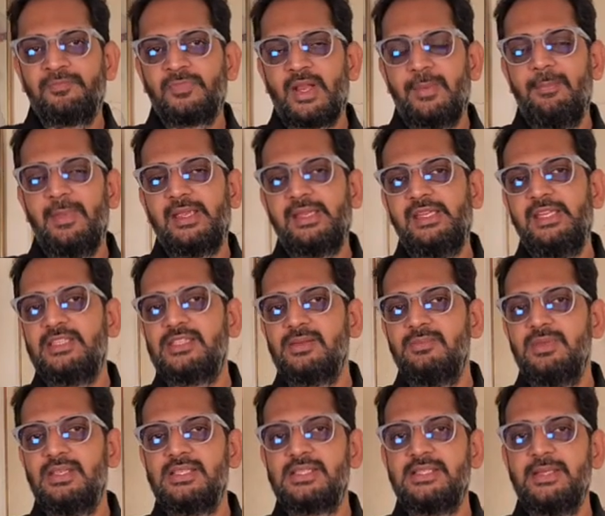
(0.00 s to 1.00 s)

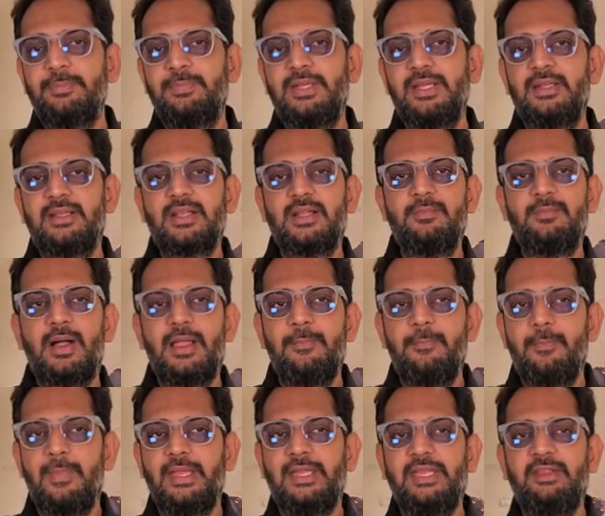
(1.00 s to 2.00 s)
Magnesium is depleted by
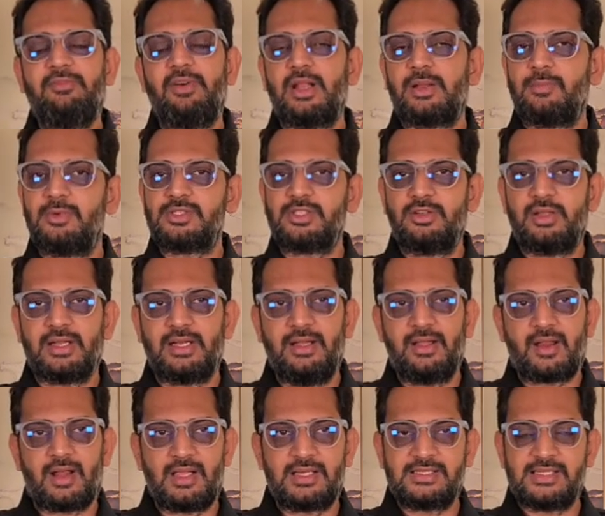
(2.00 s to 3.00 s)
many pharmaceutical
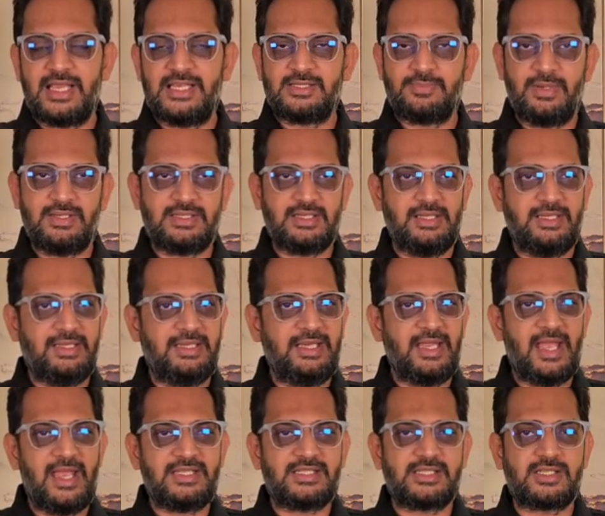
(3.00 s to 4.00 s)
drugs, especially the
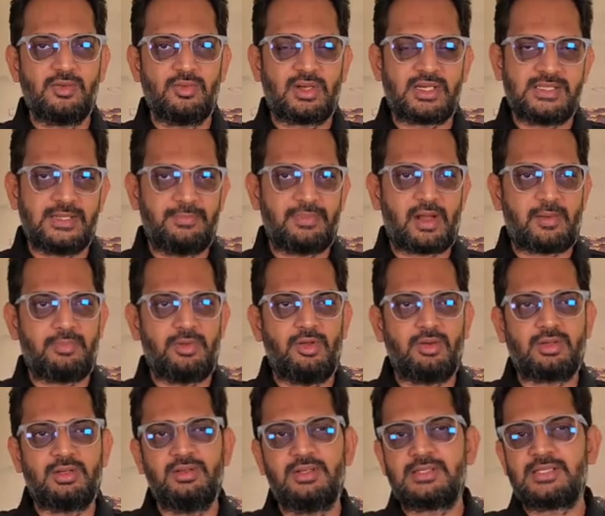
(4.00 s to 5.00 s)
H2 receptor
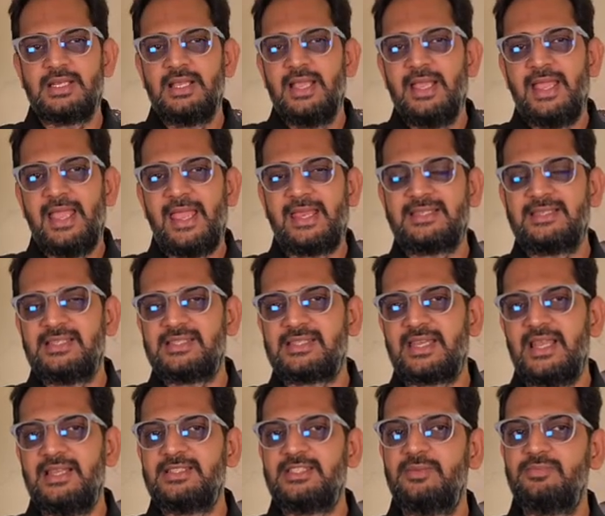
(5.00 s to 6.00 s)
blockers, excess
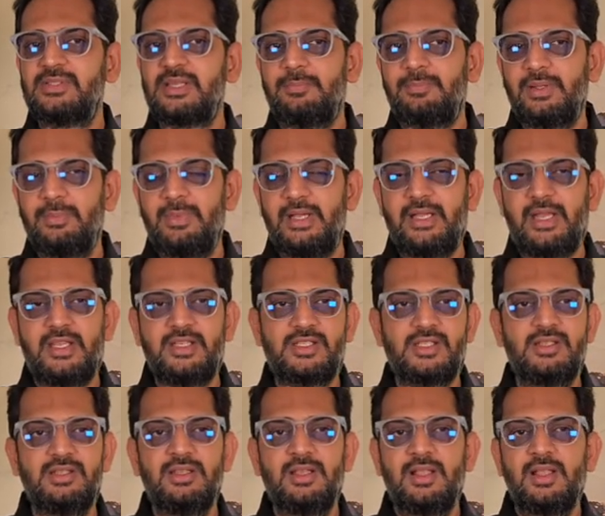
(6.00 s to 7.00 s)
calcium
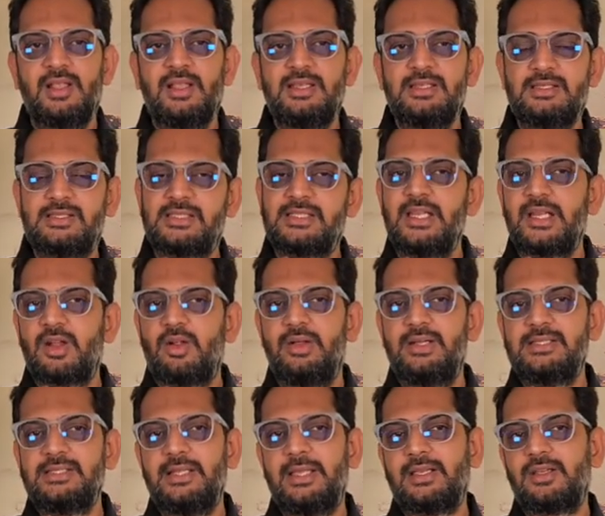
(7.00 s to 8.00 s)
supplementation,
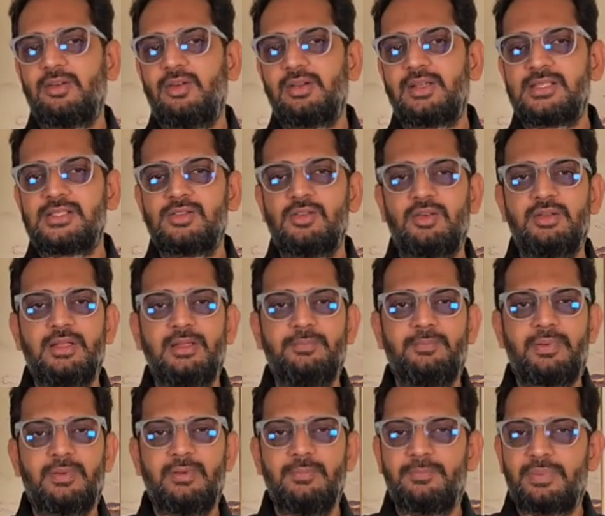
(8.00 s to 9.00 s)
steroids like cortisone and
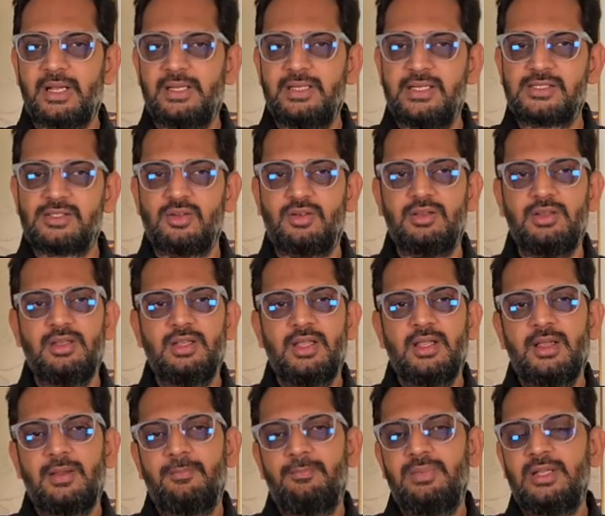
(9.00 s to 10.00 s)
prednisone,
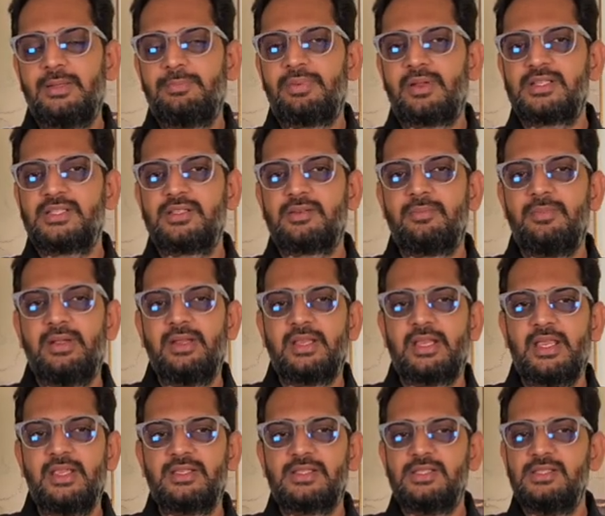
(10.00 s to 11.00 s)
blood pressure
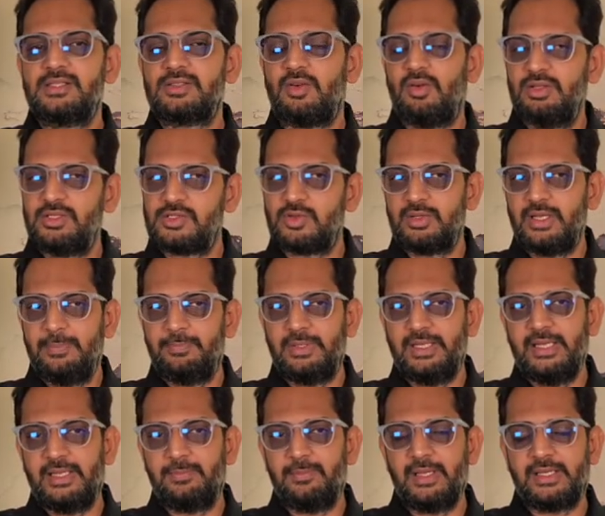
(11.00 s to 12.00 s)
medications also
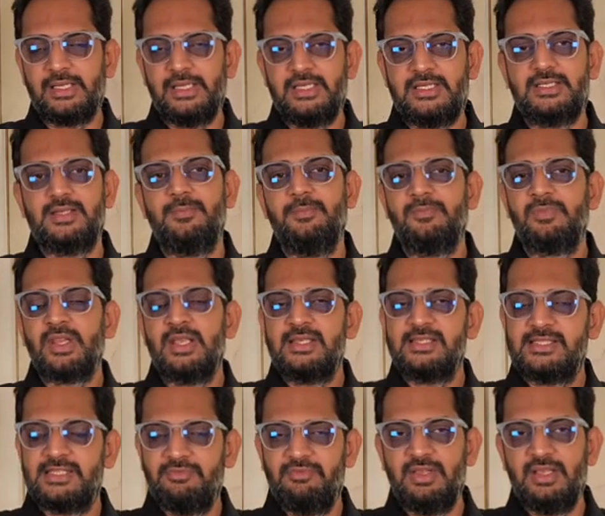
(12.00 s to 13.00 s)
deplete magnesium
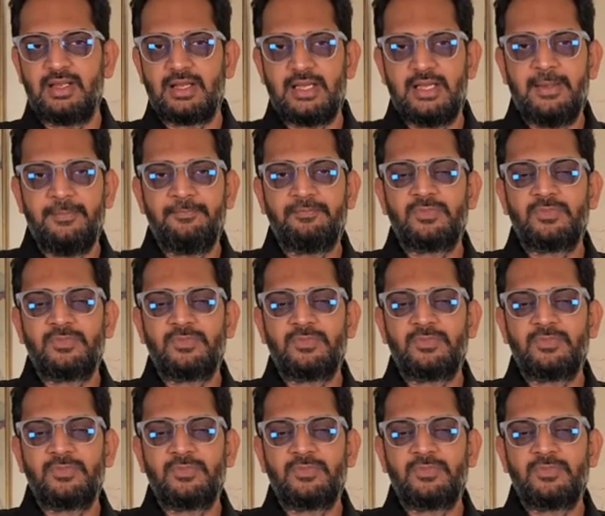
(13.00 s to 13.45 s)
severely.